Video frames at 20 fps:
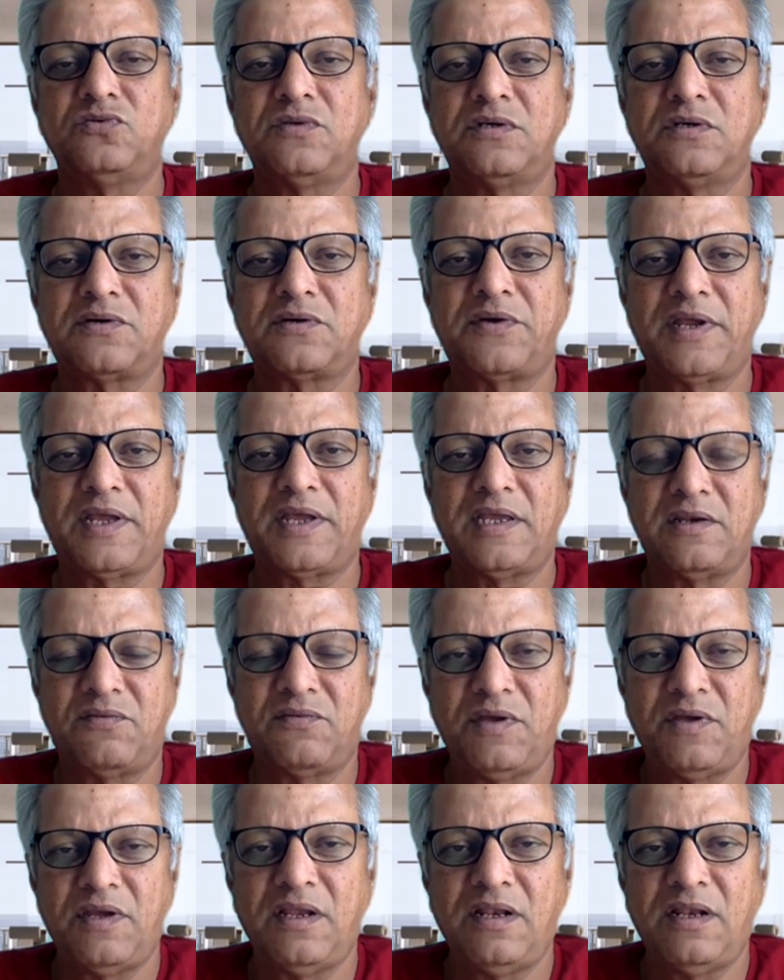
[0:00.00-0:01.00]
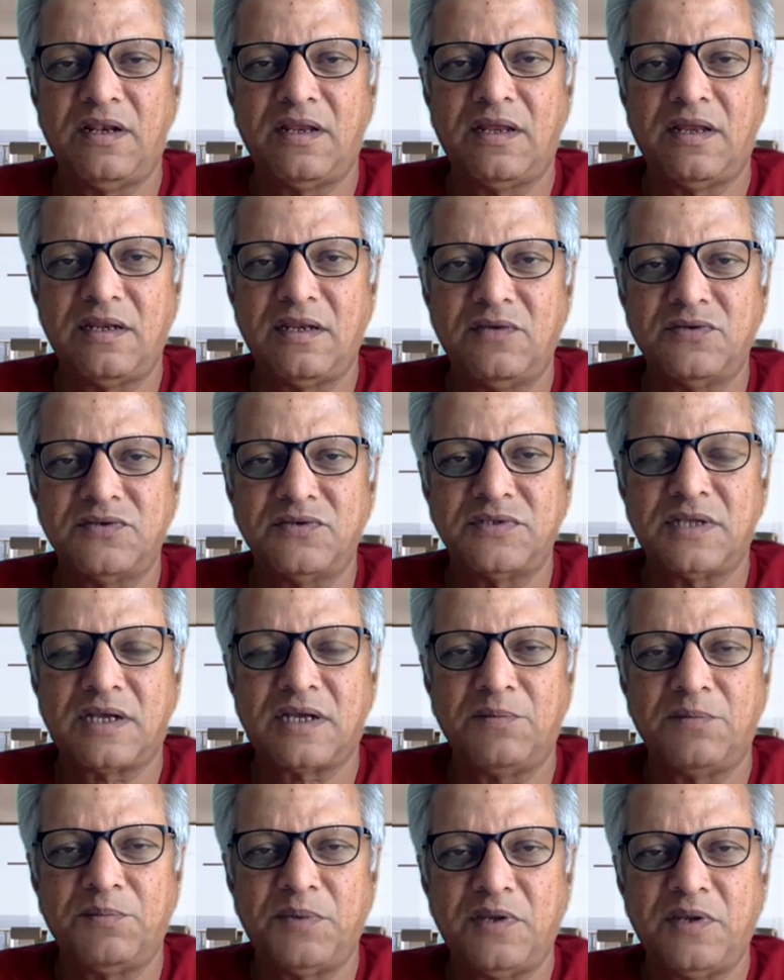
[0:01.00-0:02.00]
the cricket field and he was in the
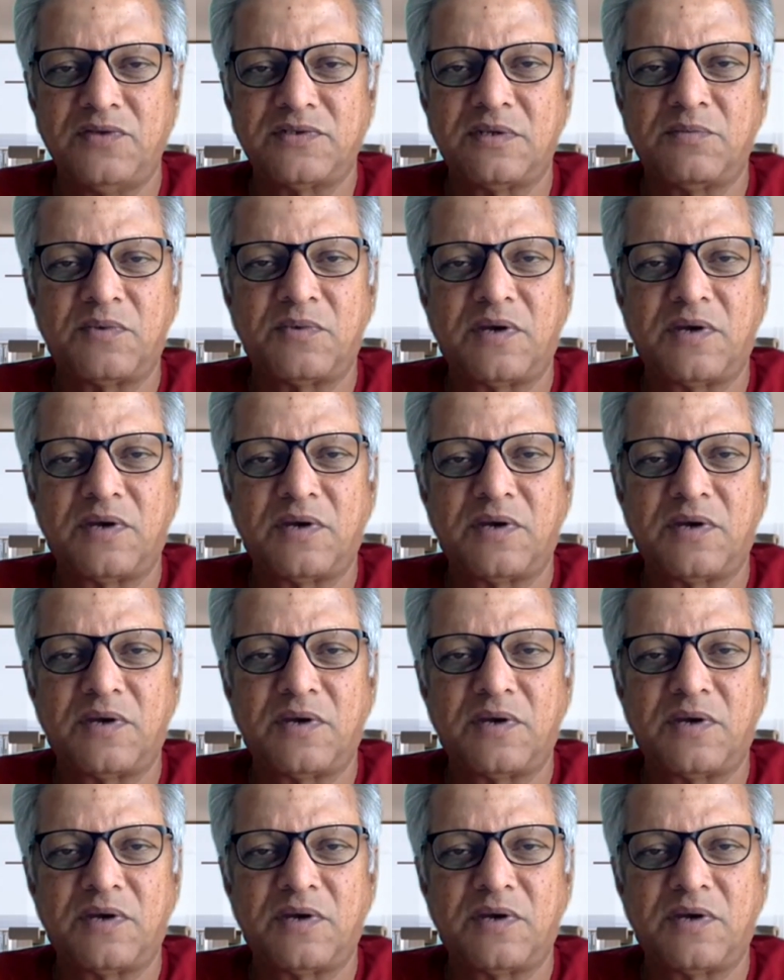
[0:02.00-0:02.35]
company of some